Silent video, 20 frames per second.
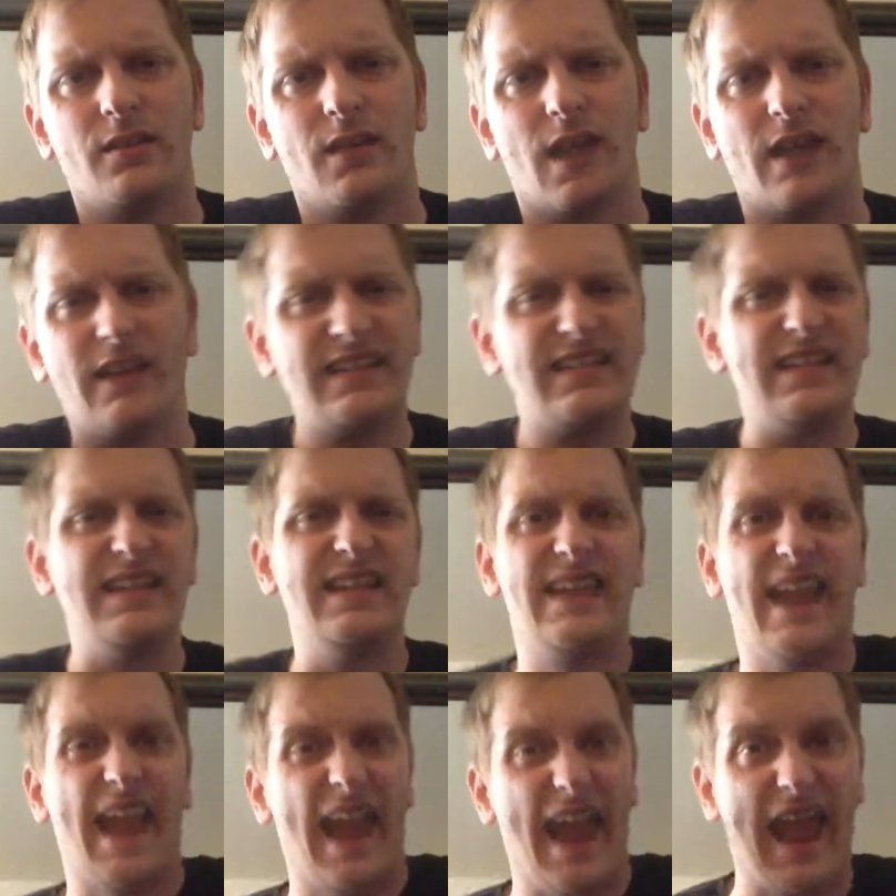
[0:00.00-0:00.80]
At least he
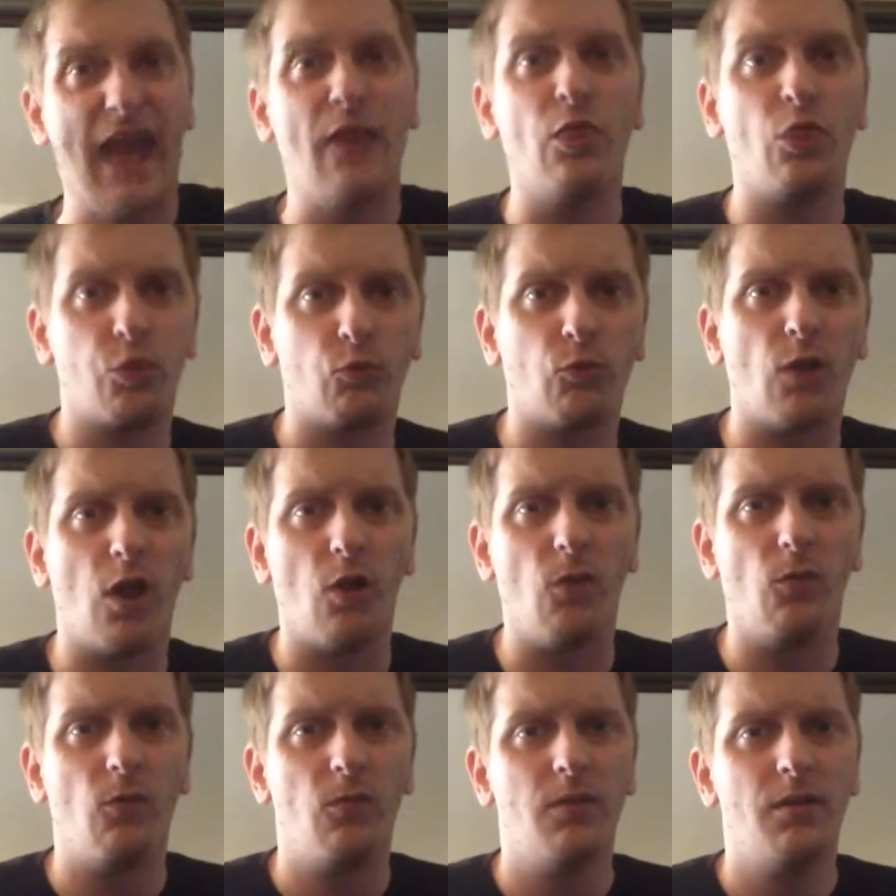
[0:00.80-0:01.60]
can
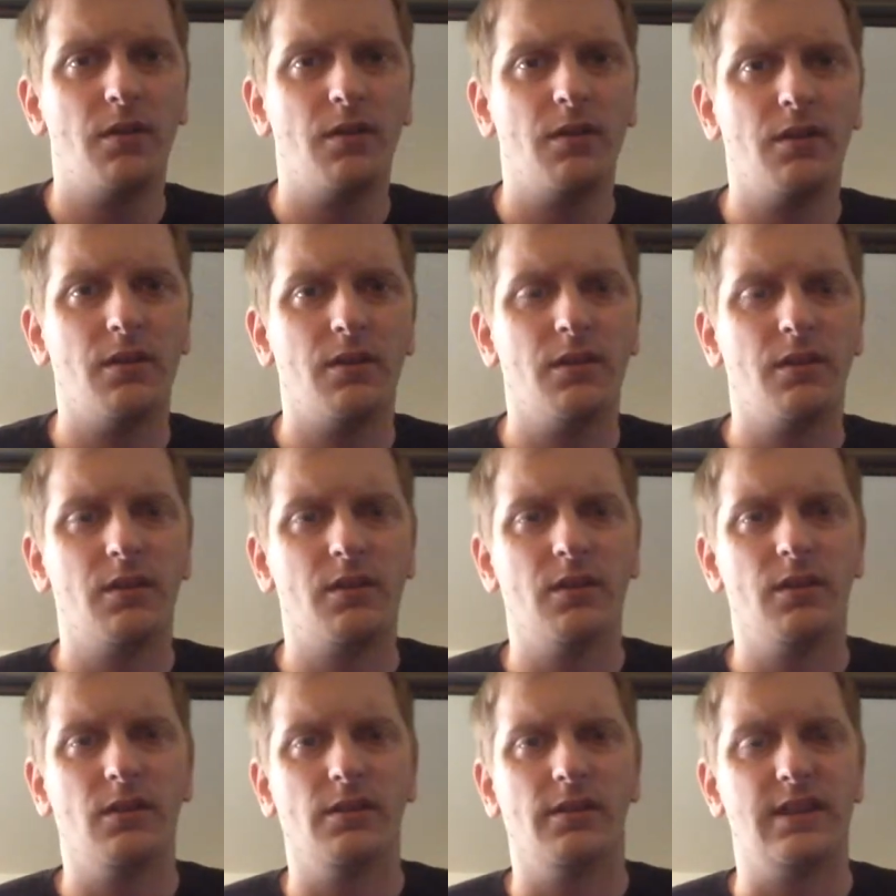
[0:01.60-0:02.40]
throw.
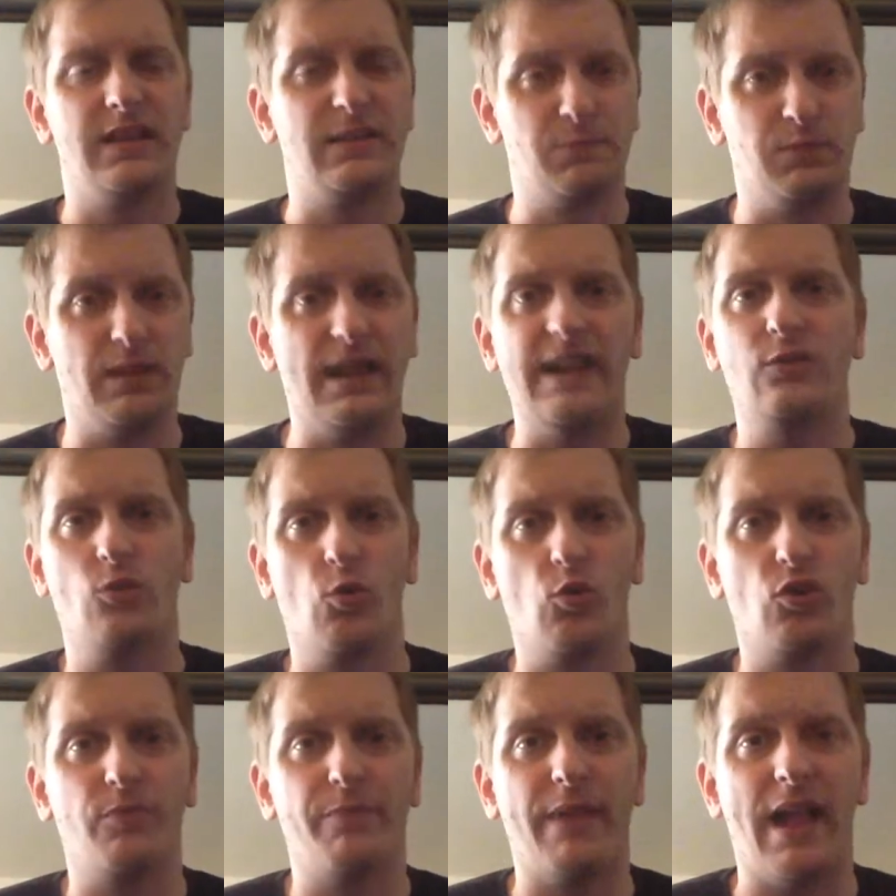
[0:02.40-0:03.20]
He's played
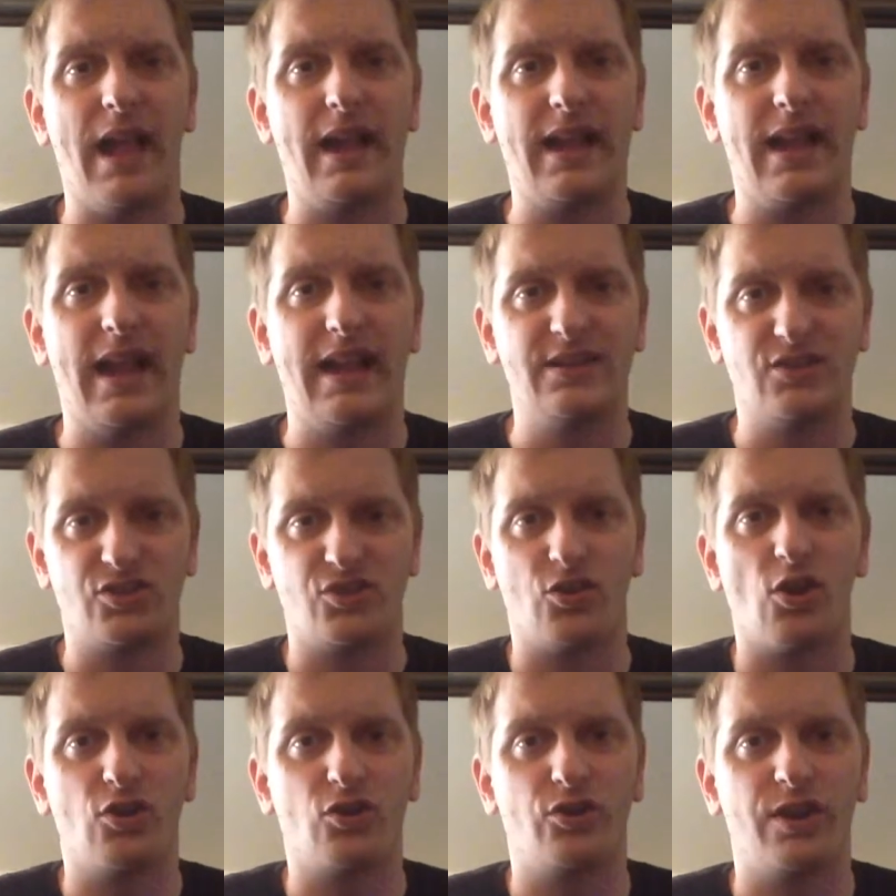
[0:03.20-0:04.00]
quarterback as a
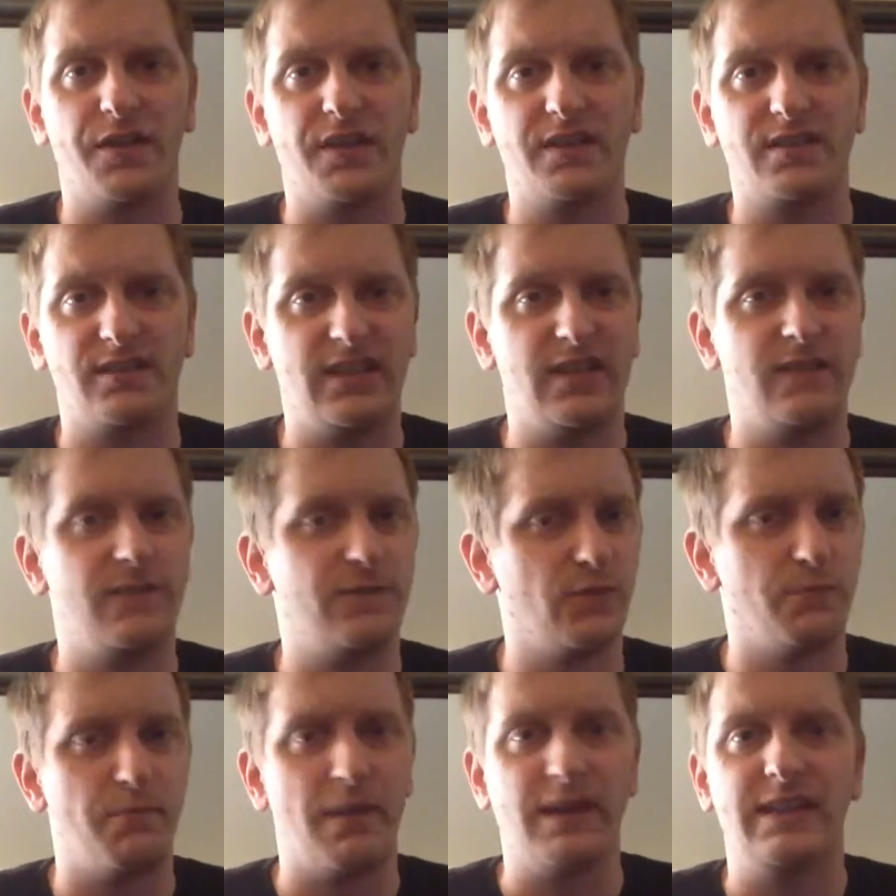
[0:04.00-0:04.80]
starter in this league
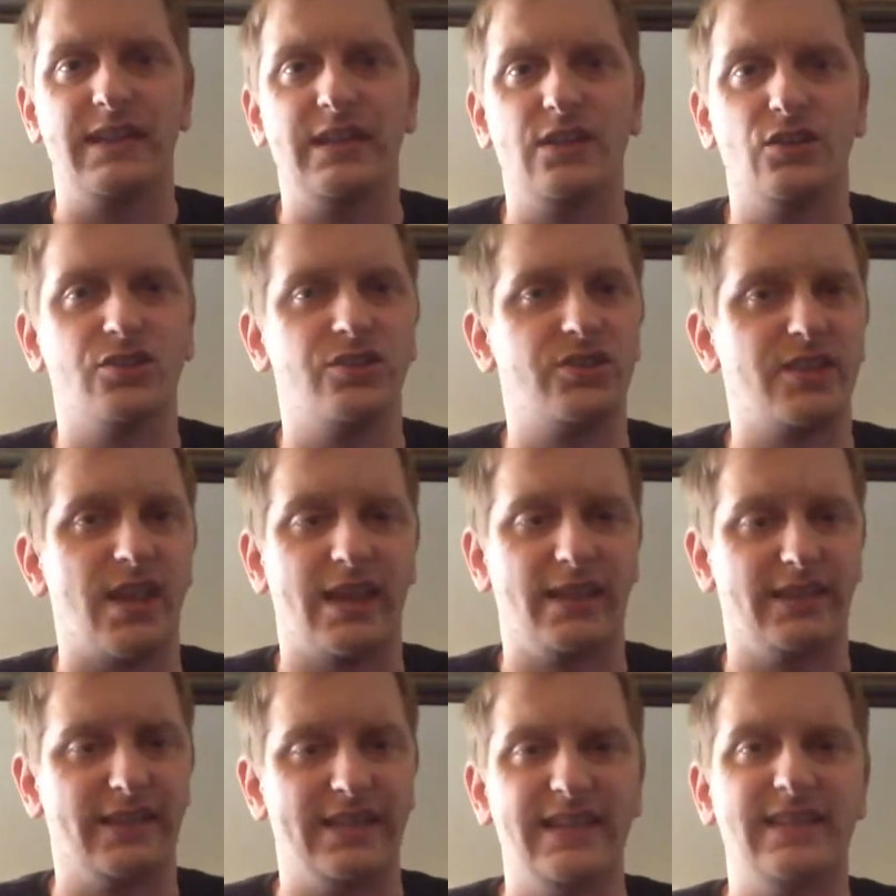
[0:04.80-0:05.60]
for many years.
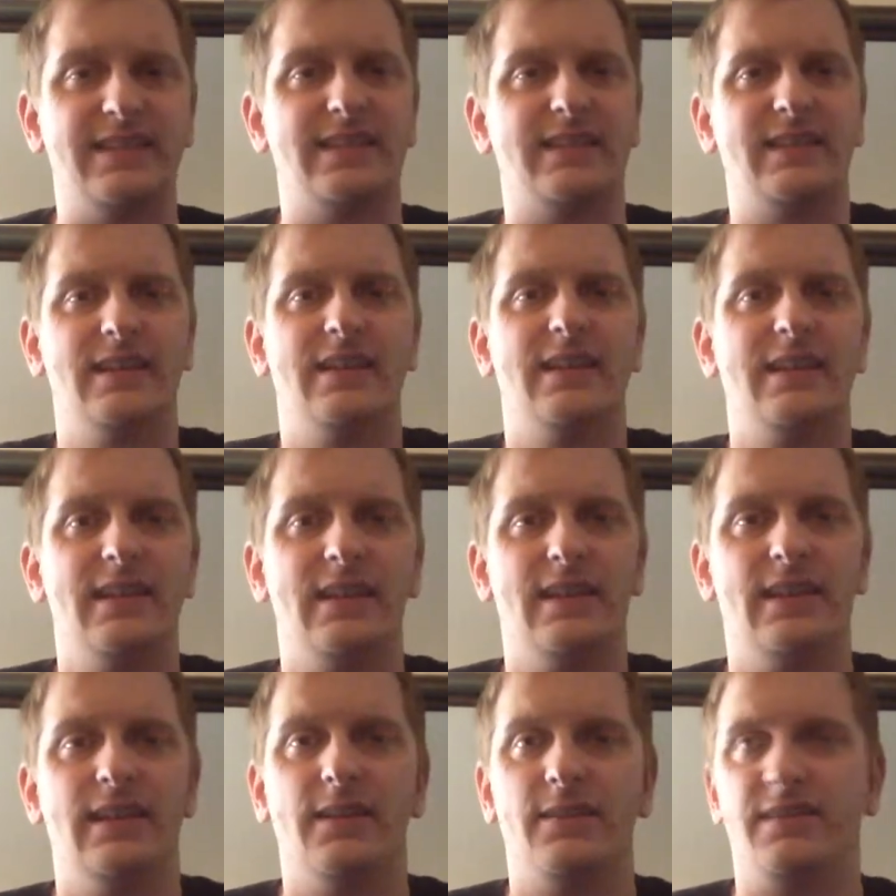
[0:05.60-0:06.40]
At least
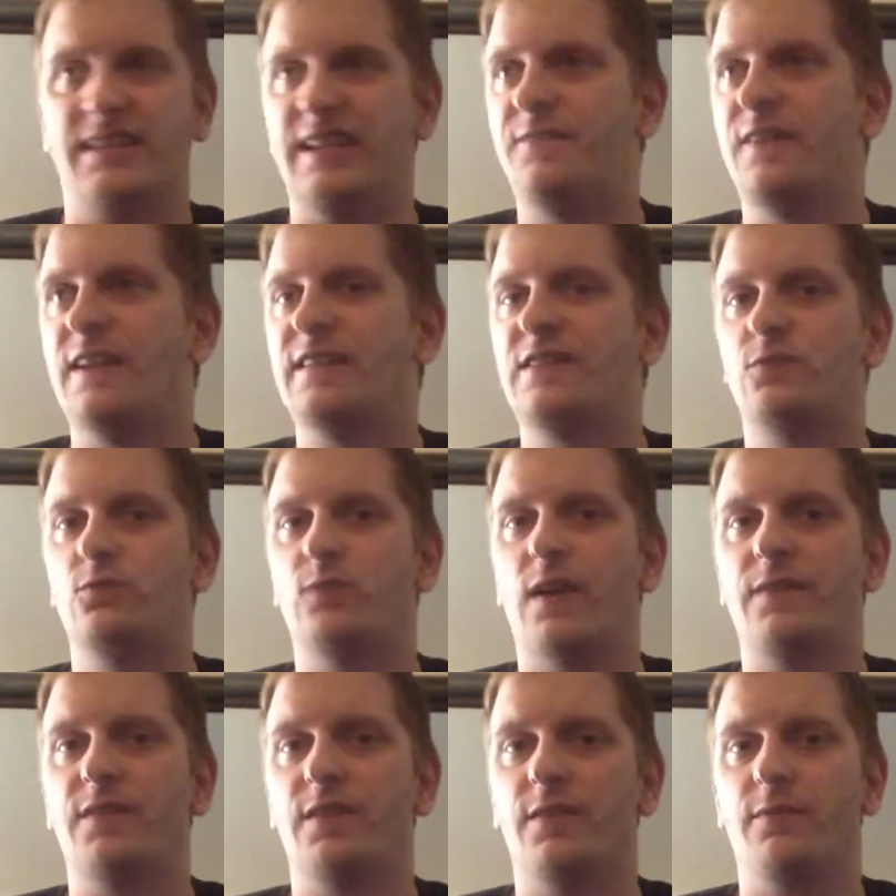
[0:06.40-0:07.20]
defenses will
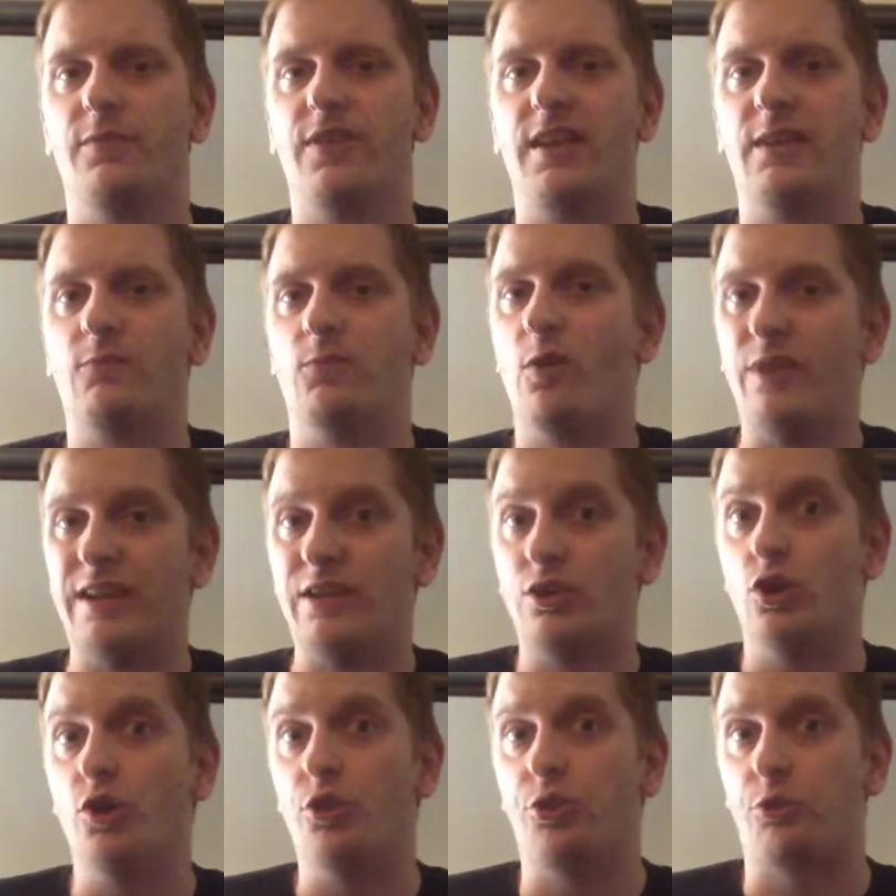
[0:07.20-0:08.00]
have to think, well, he
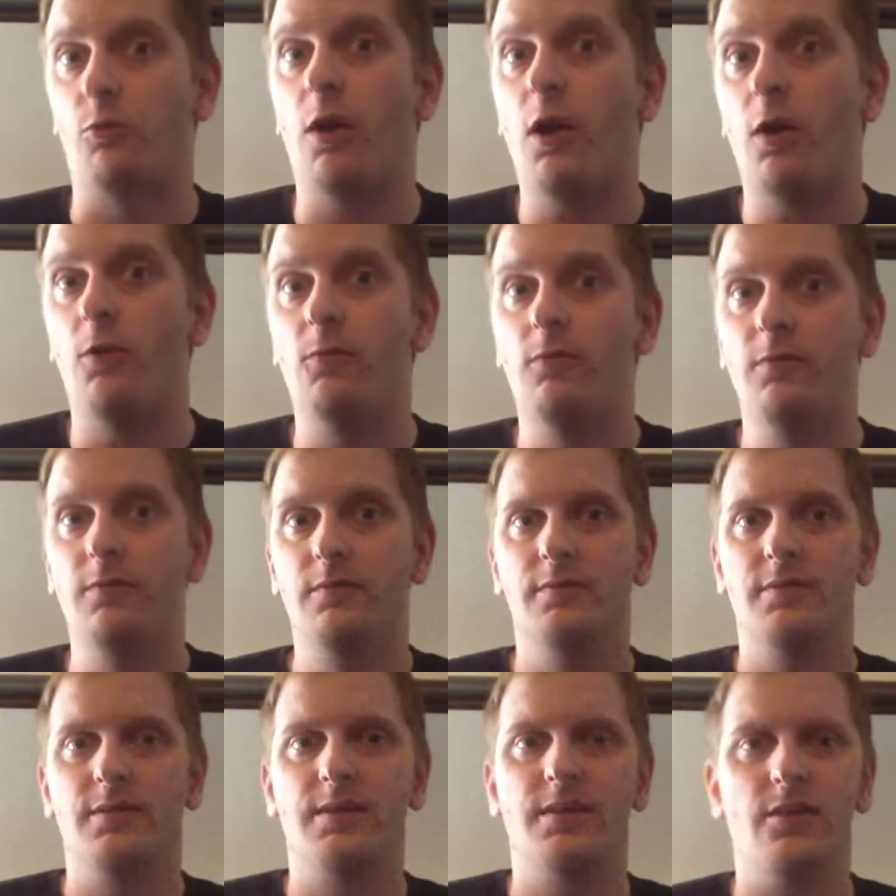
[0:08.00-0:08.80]
could throw.
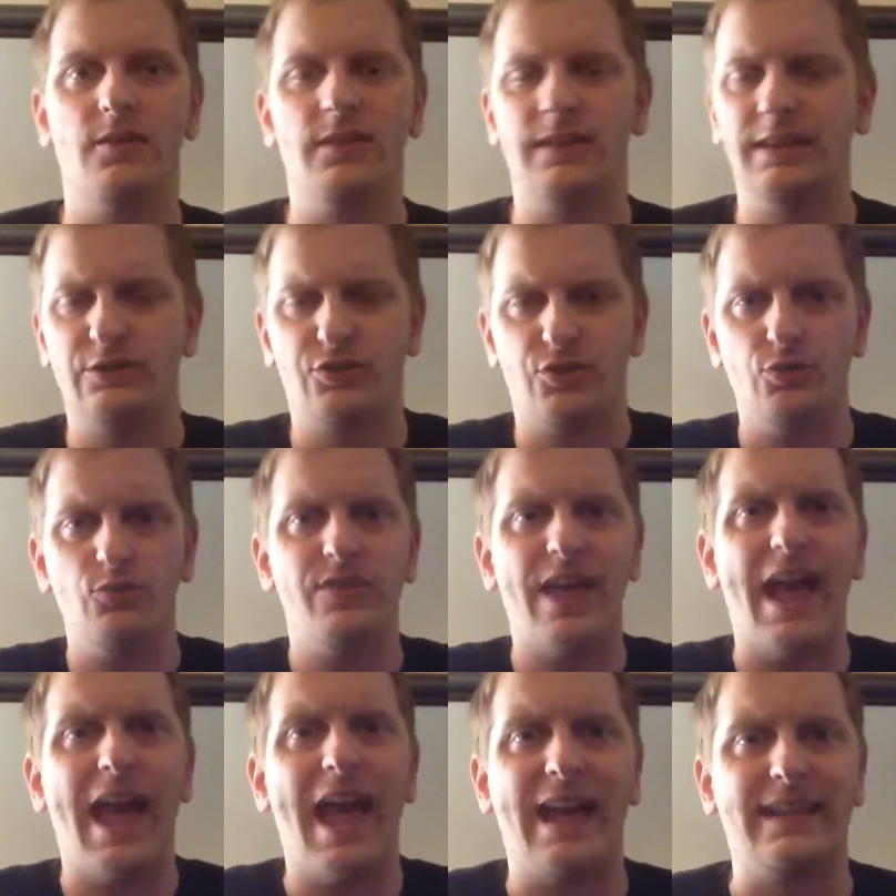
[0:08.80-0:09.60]
You know, do
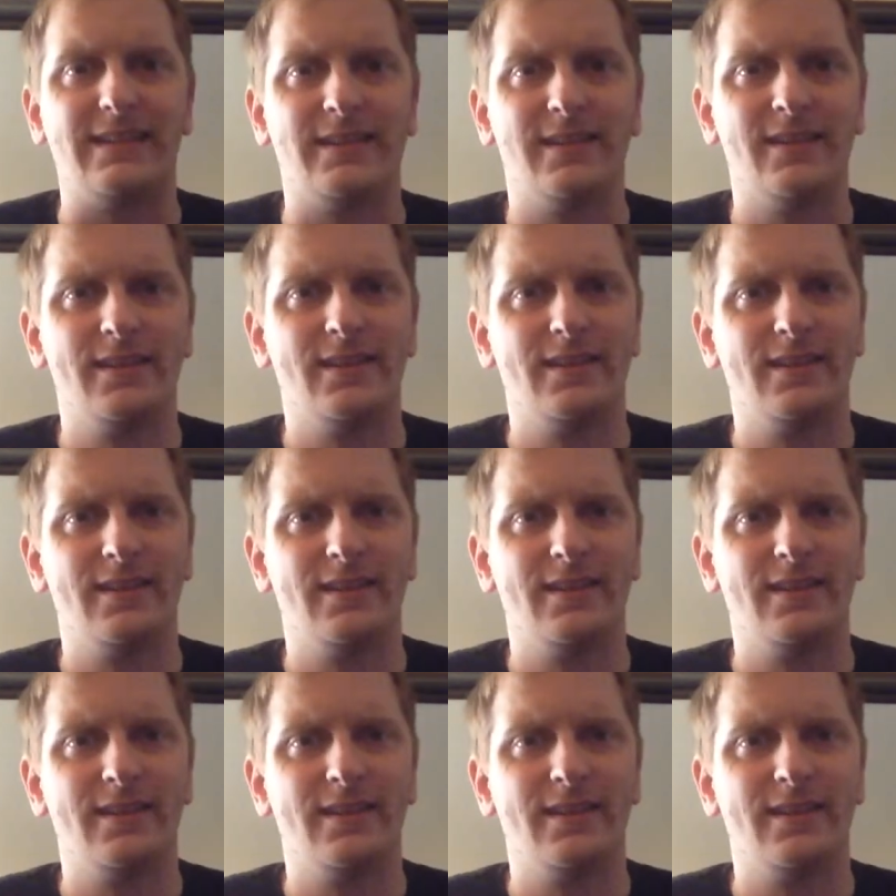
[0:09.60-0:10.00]
that.